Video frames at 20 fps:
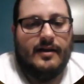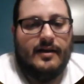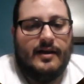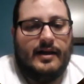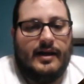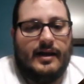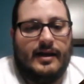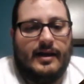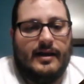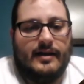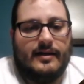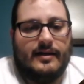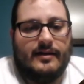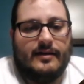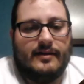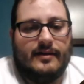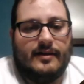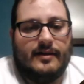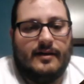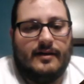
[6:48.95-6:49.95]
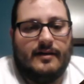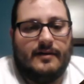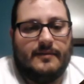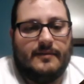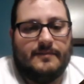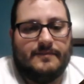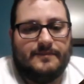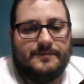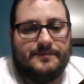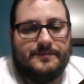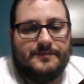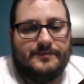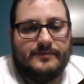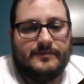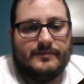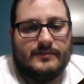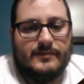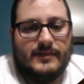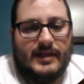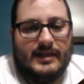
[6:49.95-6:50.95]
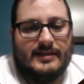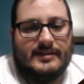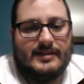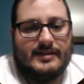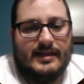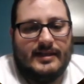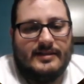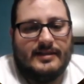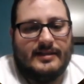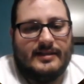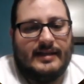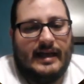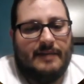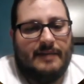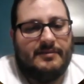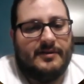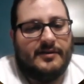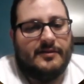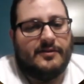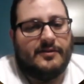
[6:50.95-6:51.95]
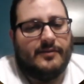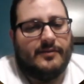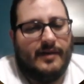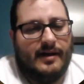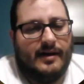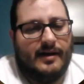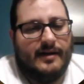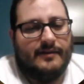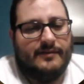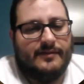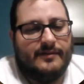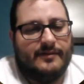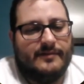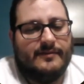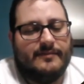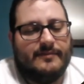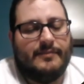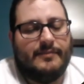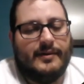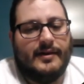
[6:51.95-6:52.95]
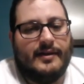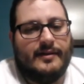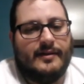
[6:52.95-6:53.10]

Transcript: And it says adapted to thrive, but